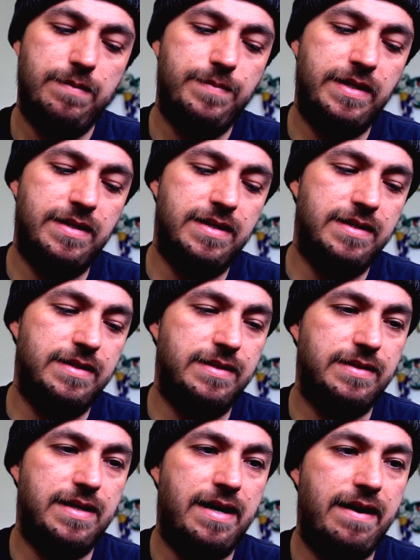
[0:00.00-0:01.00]

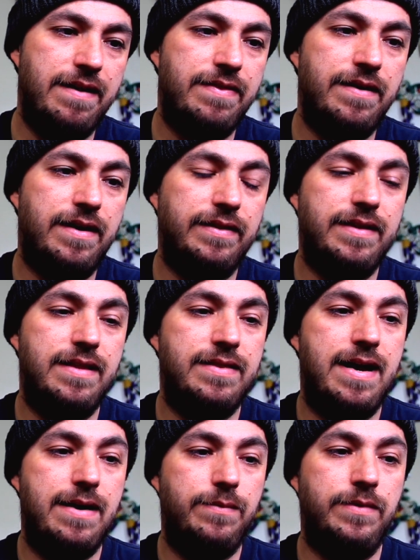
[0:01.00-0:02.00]
because I thought that
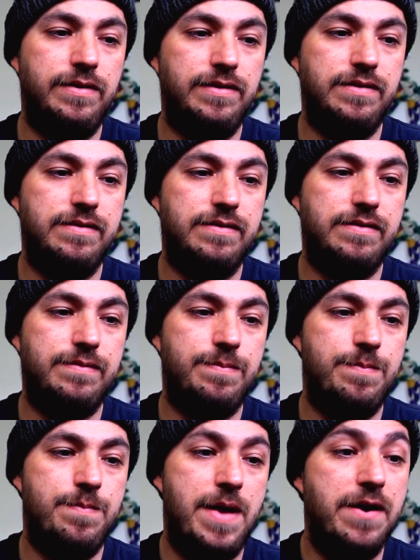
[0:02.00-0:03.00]
that was
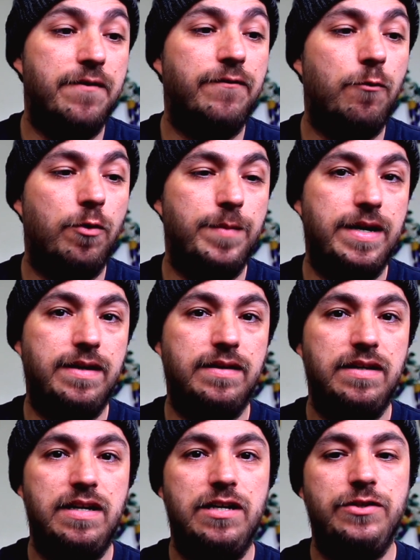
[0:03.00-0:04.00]
better for me,
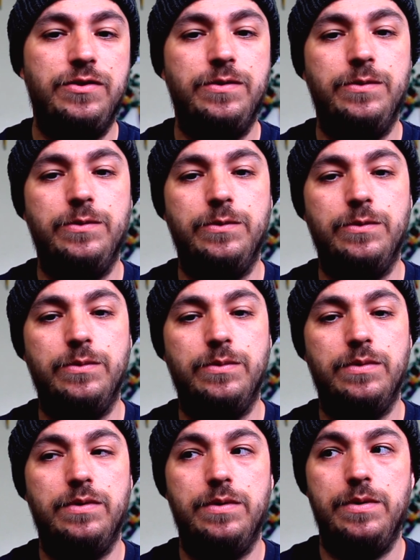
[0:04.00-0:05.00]
to
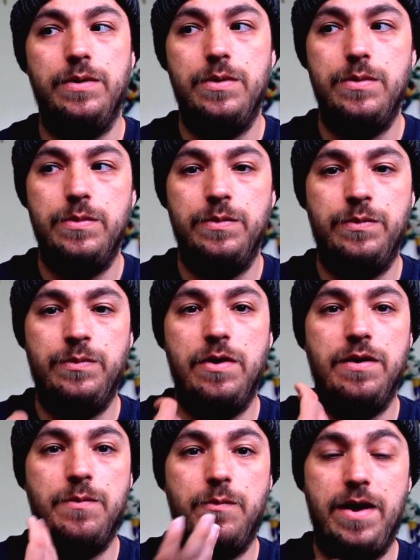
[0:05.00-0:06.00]

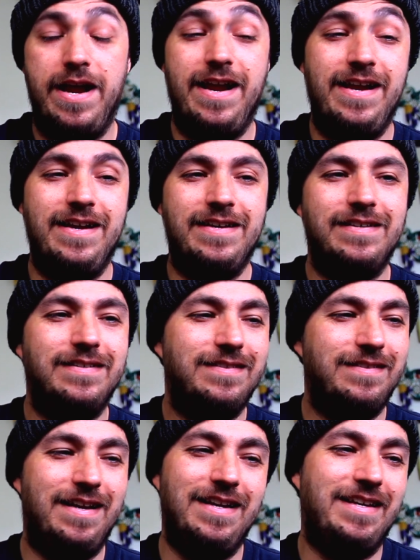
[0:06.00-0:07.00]
run away,
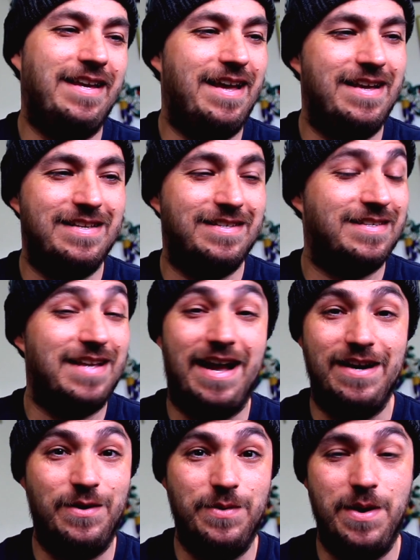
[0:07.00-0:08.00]
I guess.
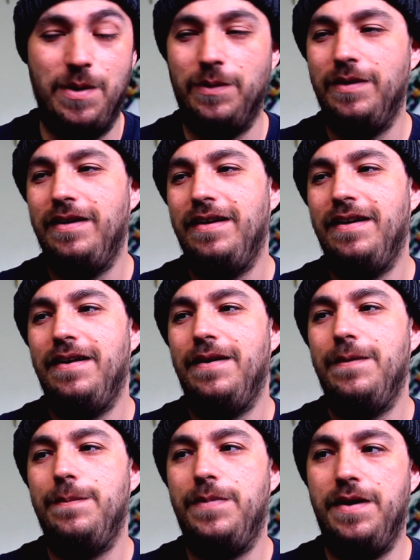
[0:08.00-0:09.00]
I don't know.
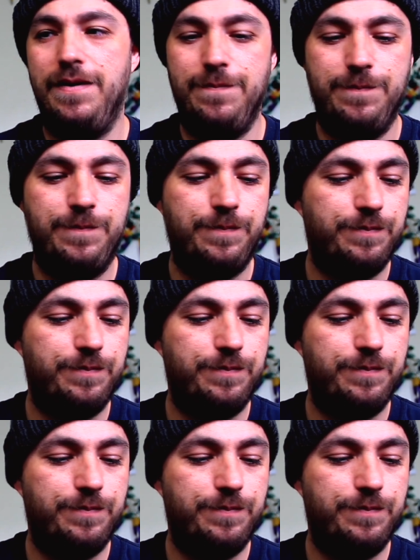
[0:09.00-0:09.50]
But